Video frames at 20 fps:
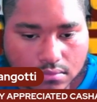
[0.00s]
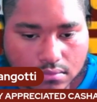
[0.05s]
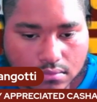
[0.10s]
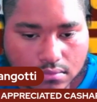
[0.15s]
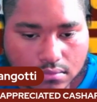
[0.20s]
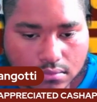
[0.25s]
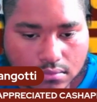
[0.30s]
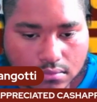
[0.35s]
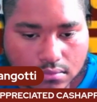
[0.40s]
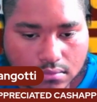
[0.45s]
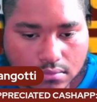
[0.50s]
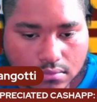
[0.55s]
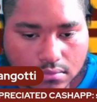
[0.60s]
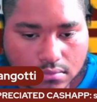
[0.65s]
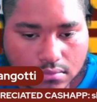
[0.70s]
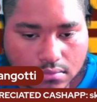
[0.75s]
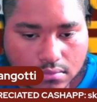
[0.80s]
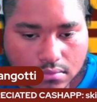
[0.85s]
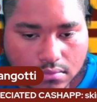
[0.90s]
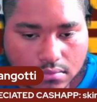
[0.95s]

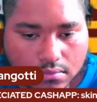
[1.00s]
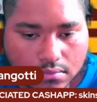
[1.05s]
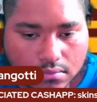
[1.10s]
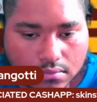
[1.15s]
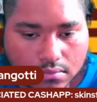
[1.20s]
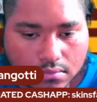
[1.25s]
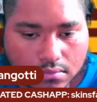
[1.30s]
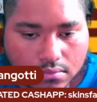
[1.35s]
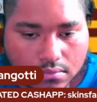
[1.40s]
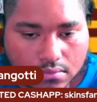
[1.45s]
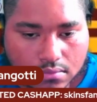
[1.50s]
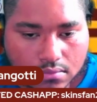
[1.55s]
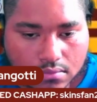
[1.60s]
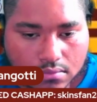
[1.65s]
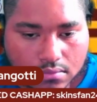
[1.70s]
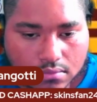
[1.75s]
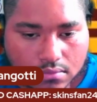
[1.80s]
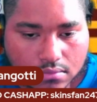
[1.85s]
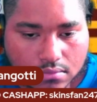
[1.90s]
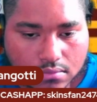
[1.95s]

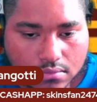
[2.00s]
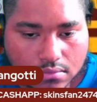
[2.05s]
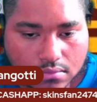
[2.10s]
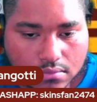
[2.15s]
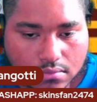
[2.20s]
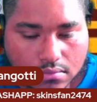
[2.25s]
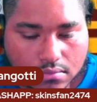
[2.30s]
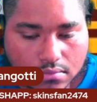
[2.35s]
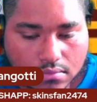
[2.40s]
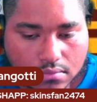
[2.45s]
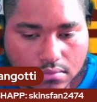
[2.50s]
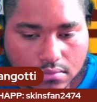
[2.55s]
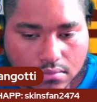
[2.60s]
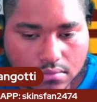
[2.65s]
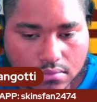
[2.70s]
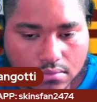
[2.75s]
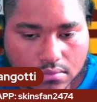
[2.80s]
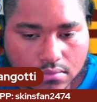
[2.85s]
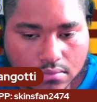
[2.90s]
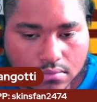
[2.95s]

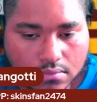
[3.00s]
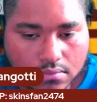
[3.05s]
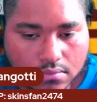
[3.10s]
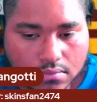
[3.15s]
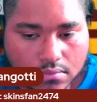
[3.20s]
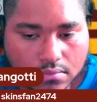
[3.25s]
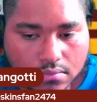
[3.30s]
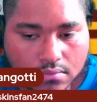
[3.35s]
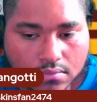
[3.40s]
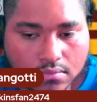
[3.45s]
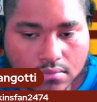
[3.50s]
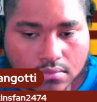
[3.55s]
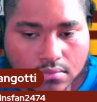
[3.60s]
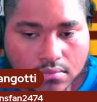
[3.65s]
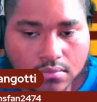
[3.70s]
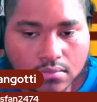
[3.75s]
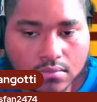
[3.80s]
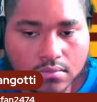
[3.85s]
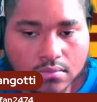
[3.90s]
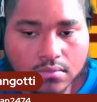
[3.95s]

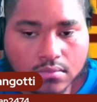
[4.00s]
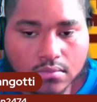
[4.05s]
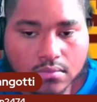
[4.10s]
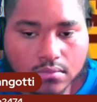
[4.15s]
[no speech]